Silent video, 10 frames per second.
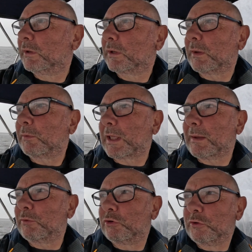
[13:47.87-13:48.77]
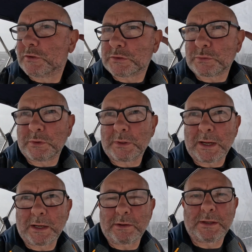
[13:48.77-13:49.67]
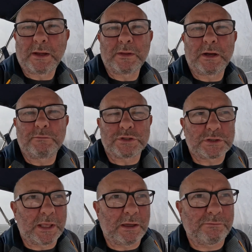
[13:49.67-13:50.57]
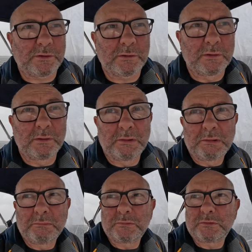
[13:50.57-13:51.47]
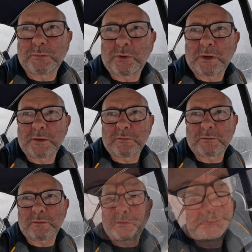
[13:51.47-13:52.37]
a couple of cabin cruisers who were anchored down there have just left. Surprised.